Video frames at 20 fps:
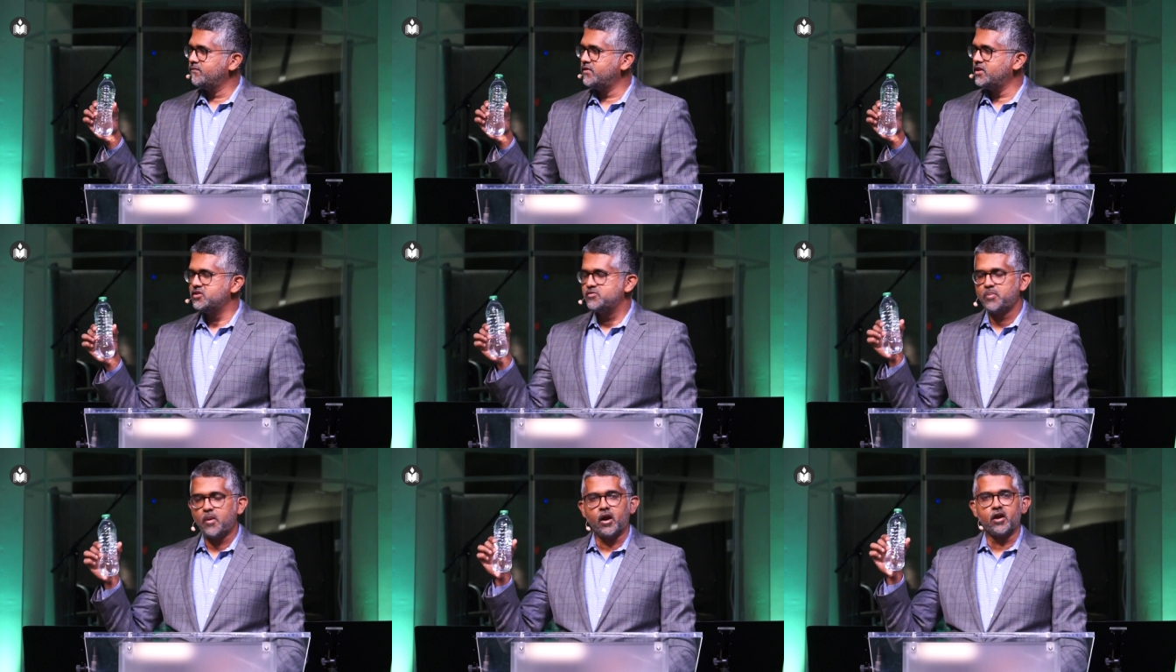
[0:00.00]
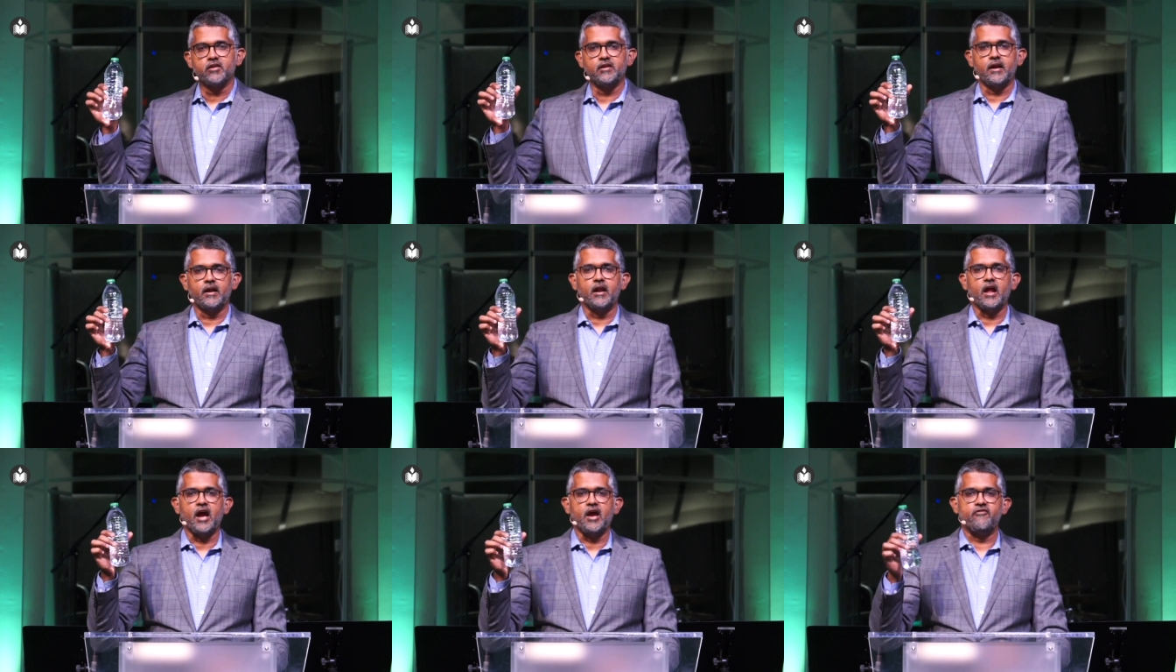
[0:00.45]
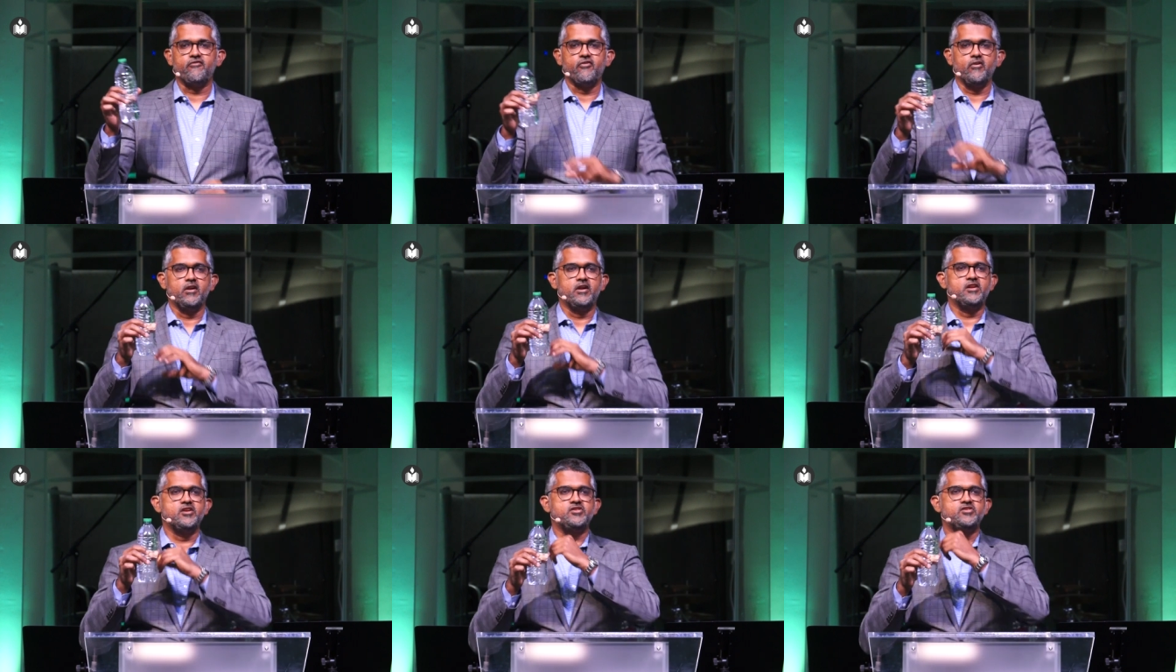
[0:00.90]
This part of their life
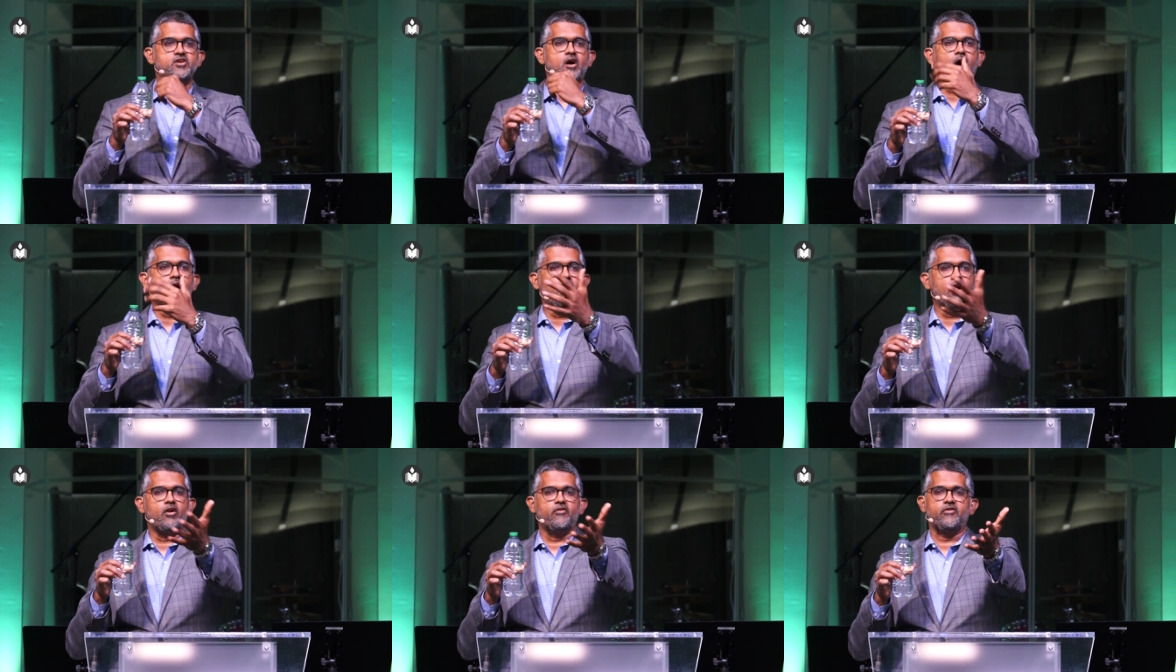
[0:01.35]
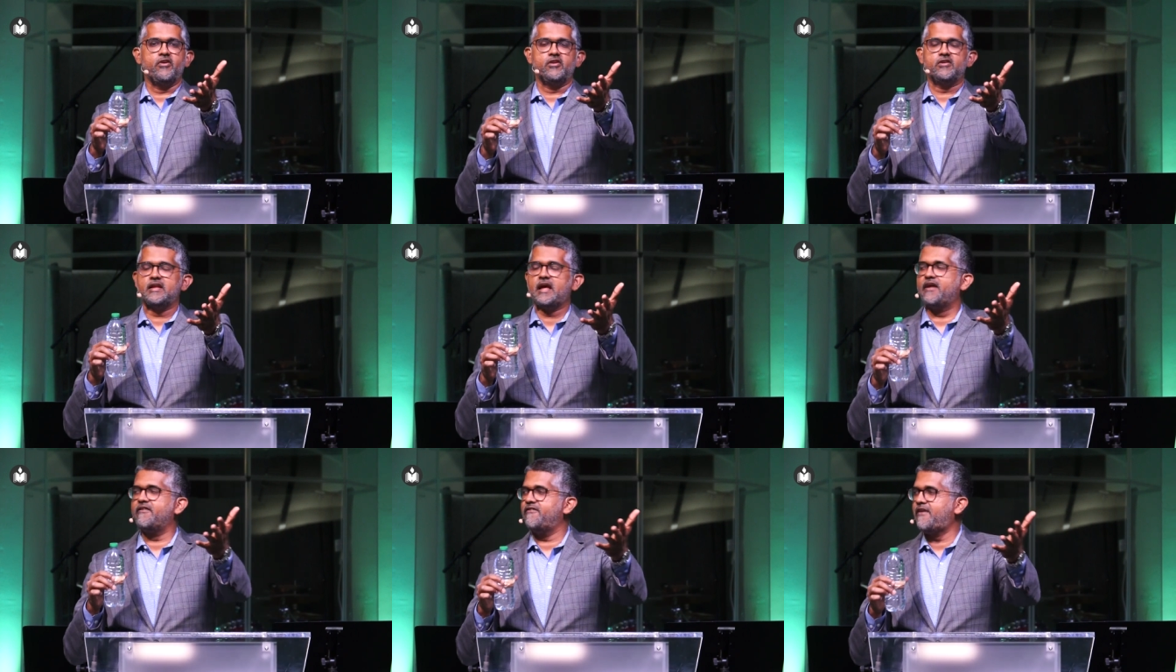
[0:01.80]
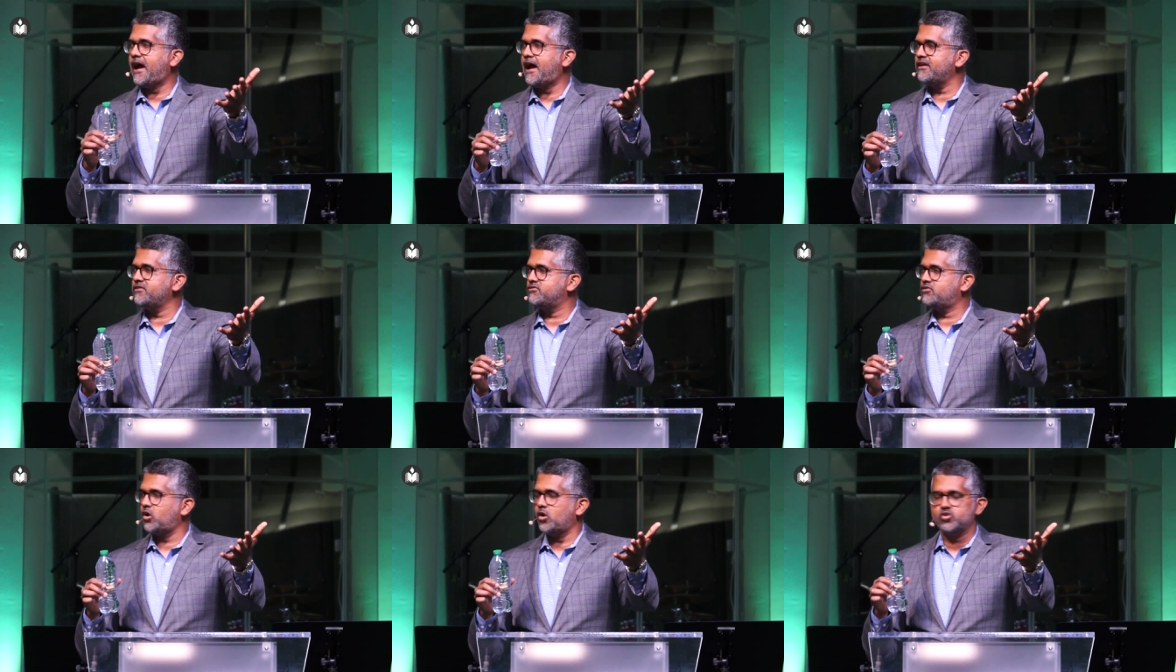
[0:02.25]
will dissolve into that
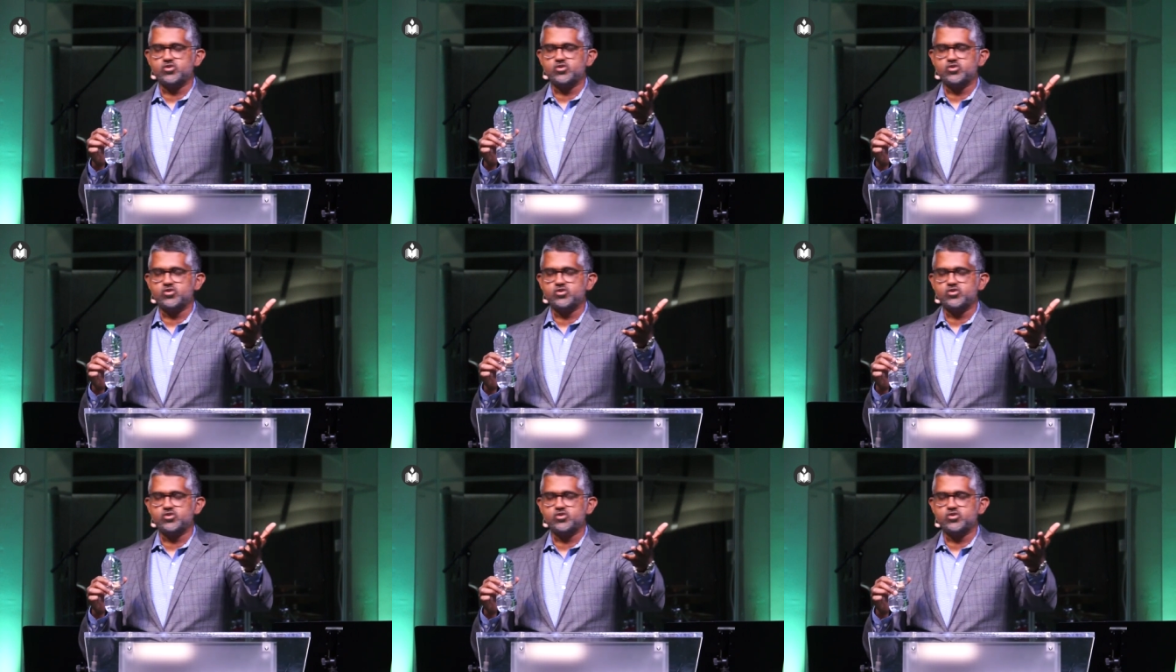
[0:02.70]
vast